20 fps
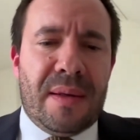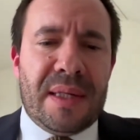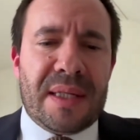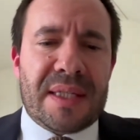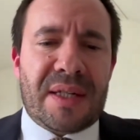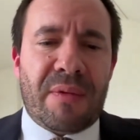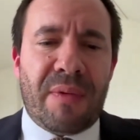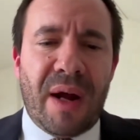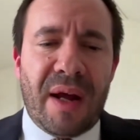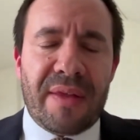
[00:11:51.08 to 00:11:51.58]

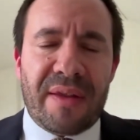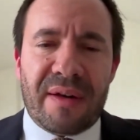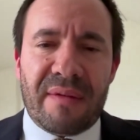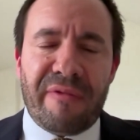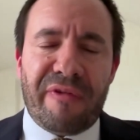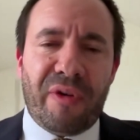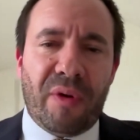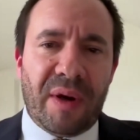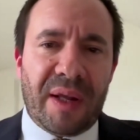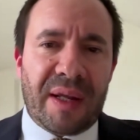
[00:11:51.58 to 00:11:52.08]
So rather than
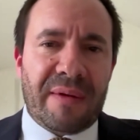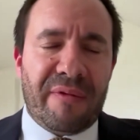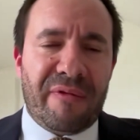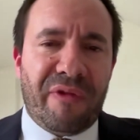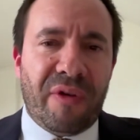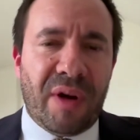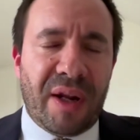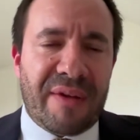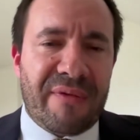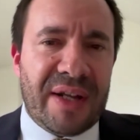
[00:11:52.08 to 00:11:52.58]
falling,
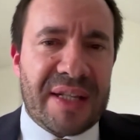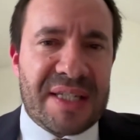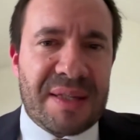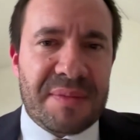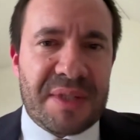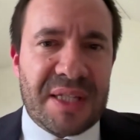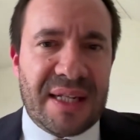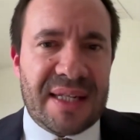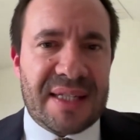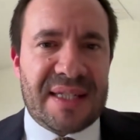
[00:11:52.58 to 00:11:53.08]
falling
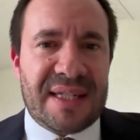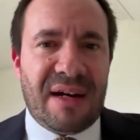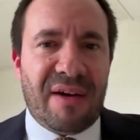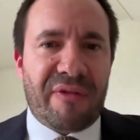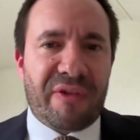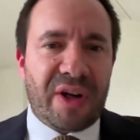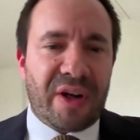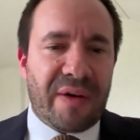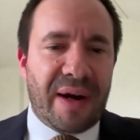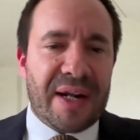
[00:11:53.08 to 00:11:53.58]
victim to this
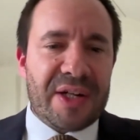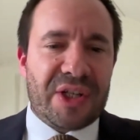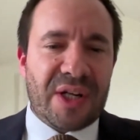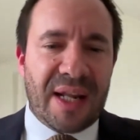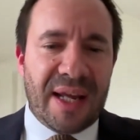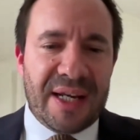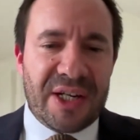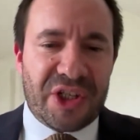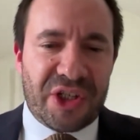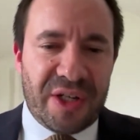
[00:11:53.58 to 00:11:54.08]

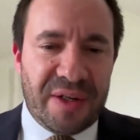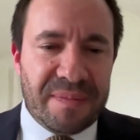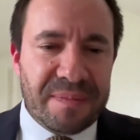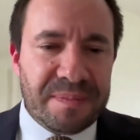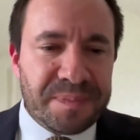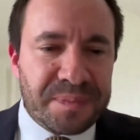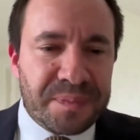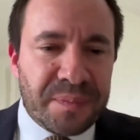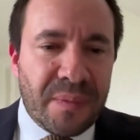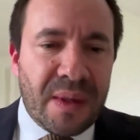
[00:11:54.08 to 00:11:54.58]
self-congratulation,